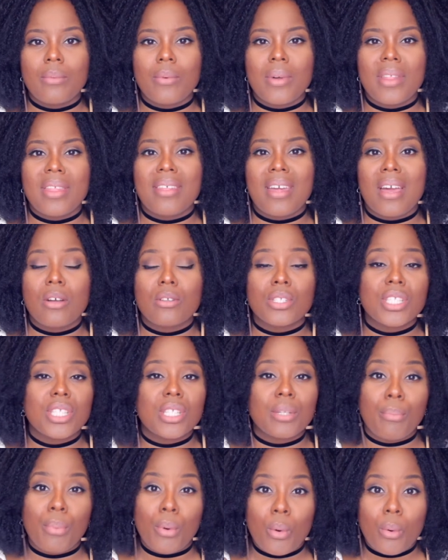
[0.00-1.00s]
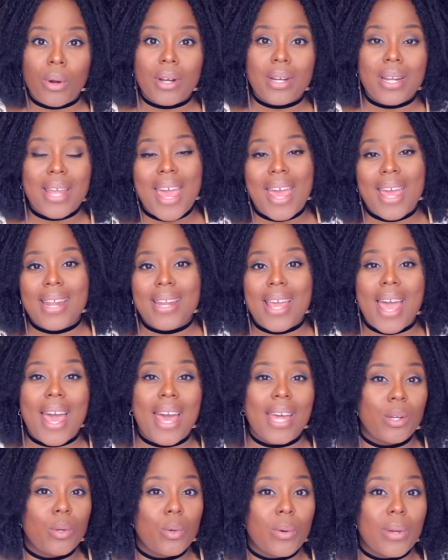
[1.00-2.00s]
Without support and
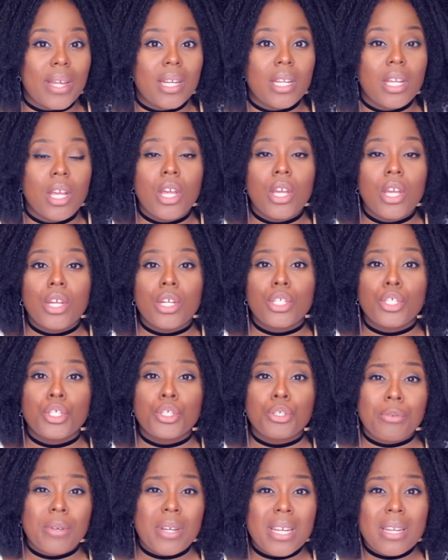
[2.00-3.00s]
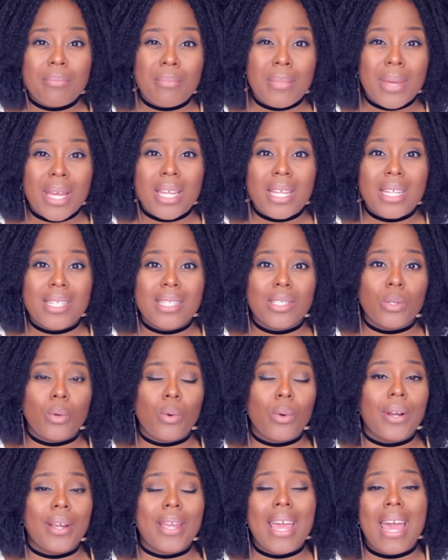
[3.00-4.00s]
adequate treatment
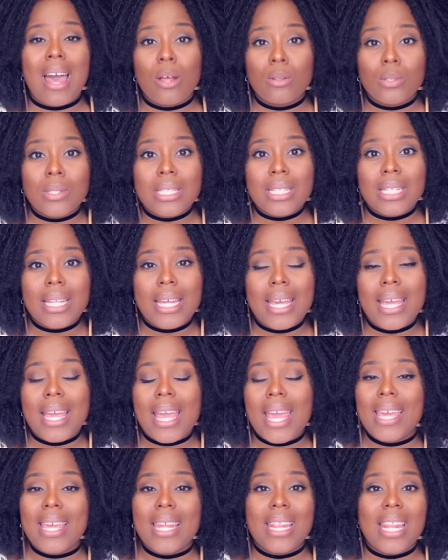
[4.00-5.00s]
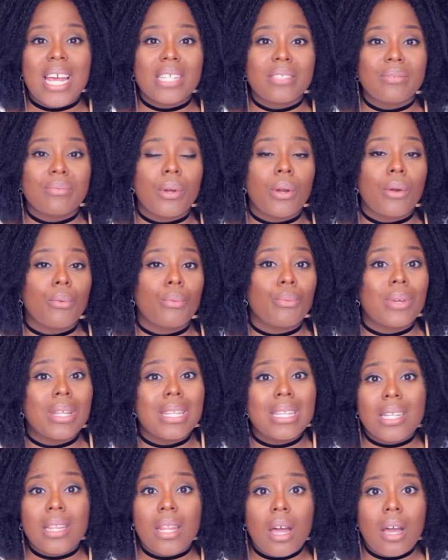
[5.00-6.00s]
or counseling, it can last for a
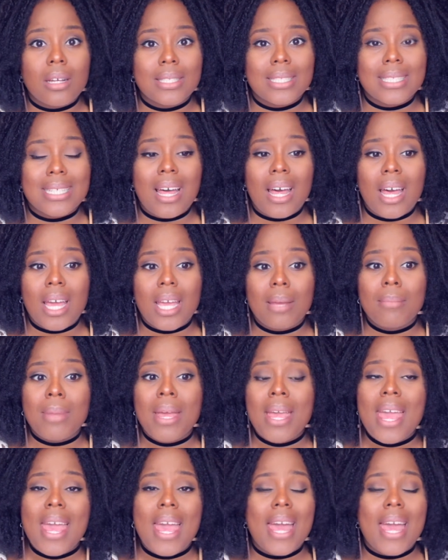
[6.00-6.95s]
really long time,